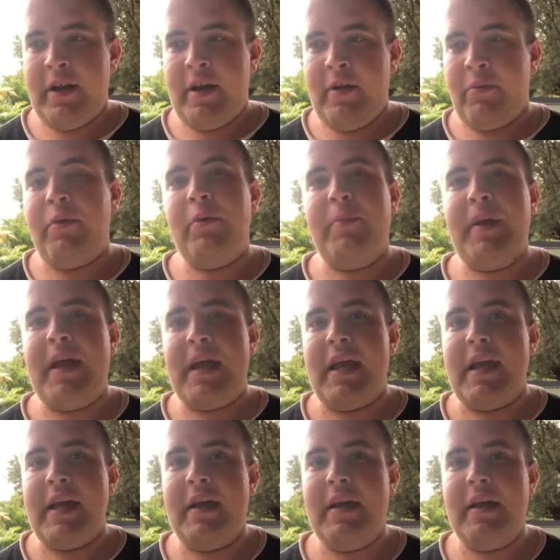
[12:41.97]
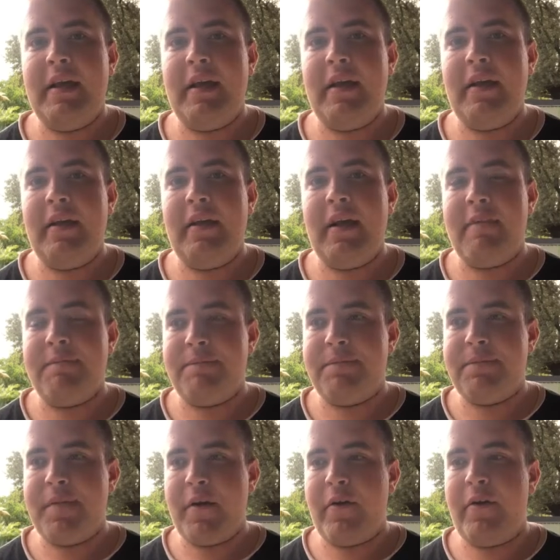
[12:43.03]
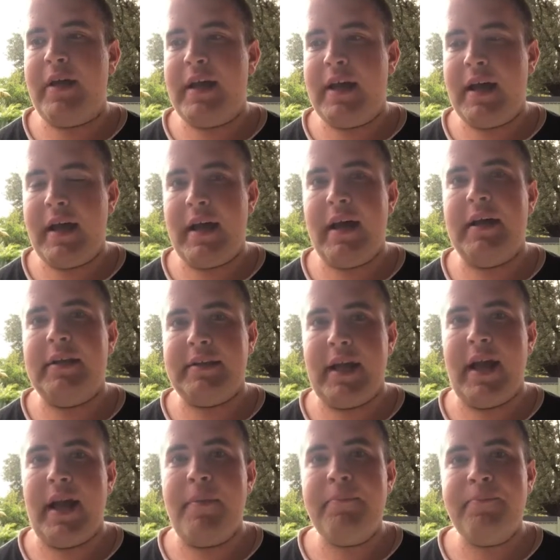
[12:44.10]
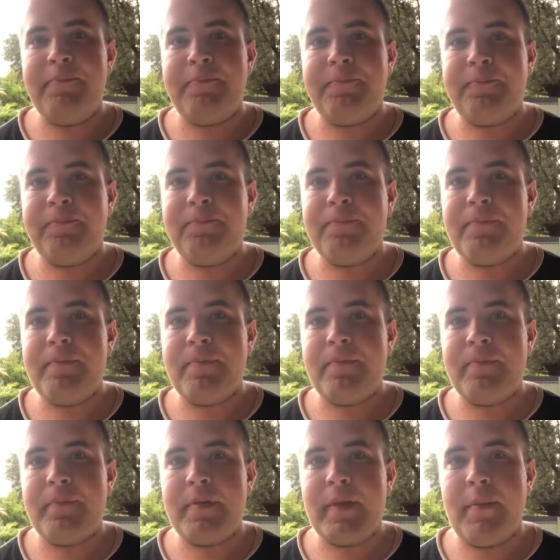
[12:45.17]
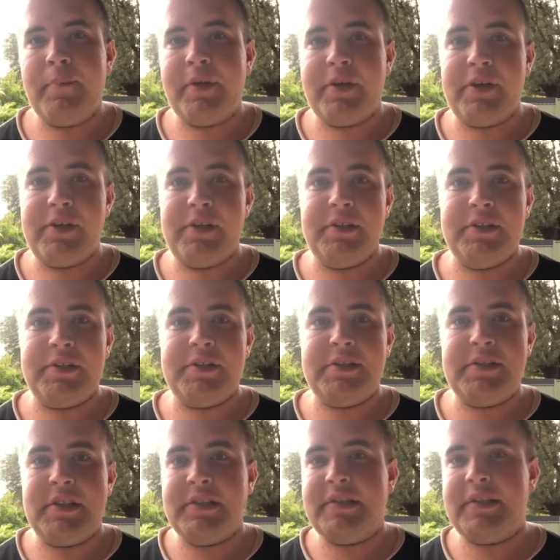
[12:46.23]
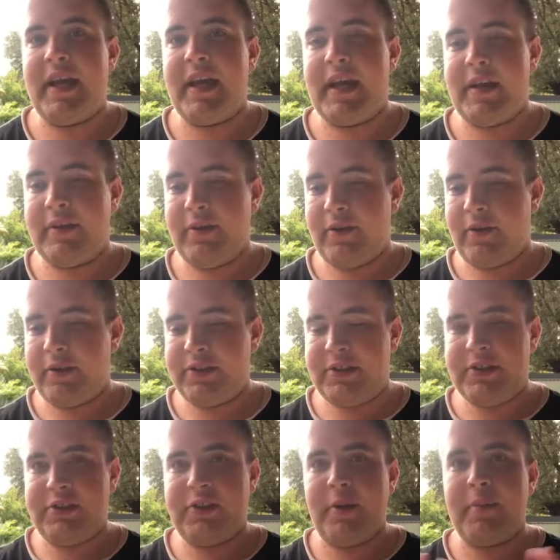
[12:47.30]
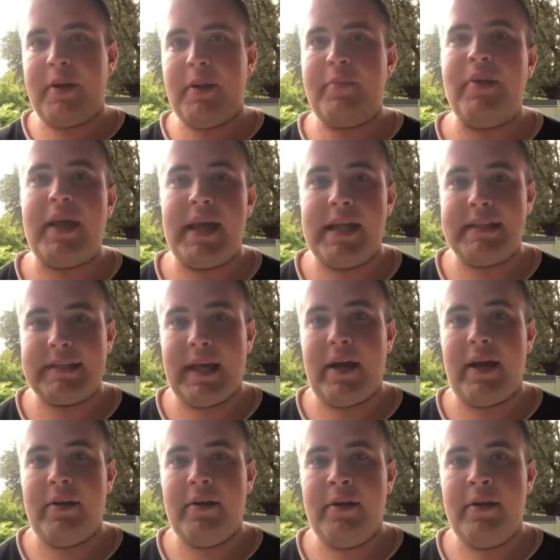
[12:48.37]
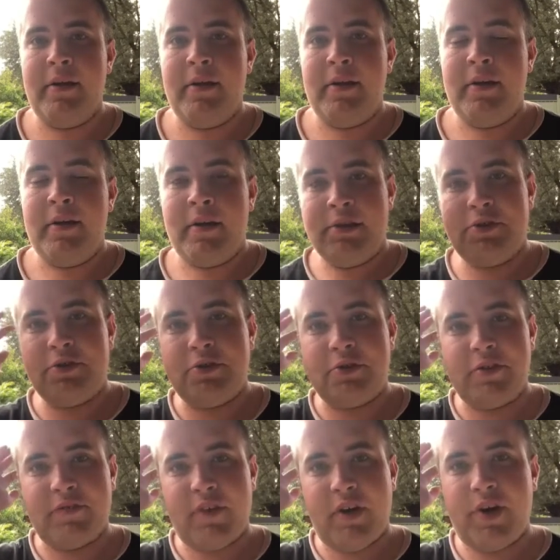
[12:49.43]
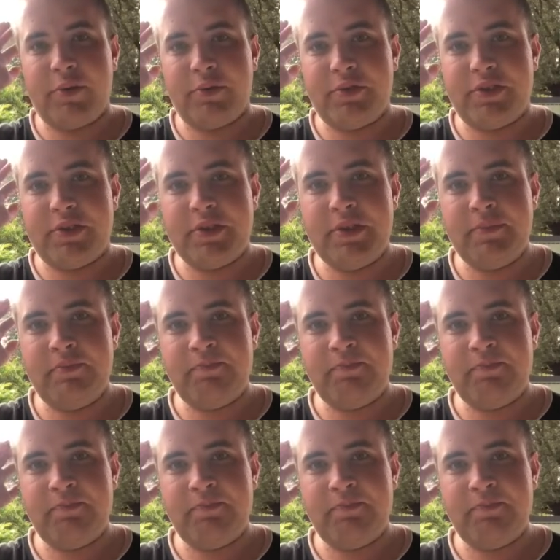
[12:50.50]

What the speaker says: It will be a very hard game, because since they lost so many players out due to the finals,